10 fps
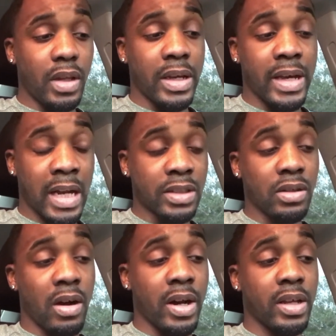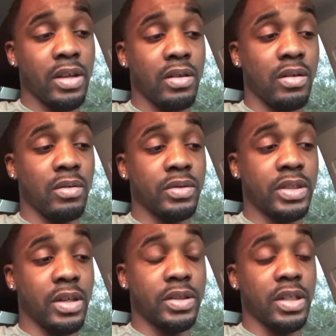And I started,
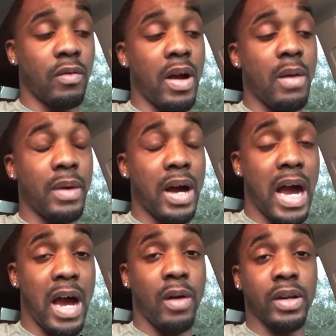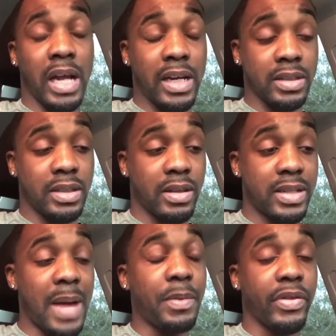searching around by this
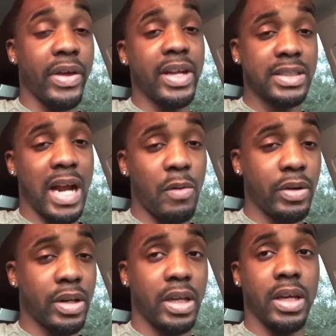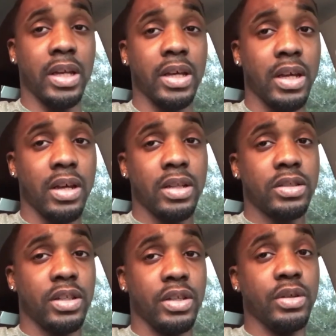type of things that I would need
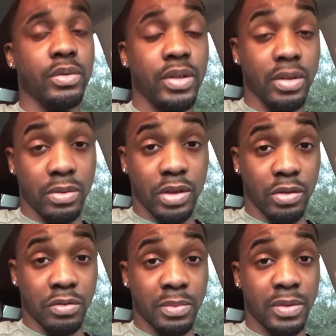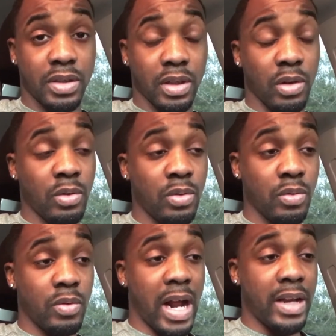to do YouTube. So
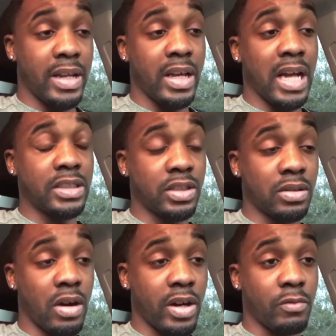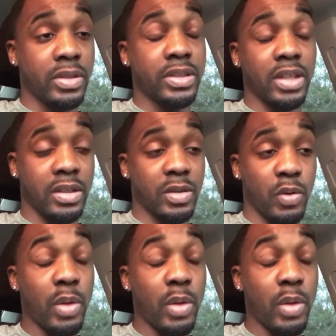what I did, I just started researching.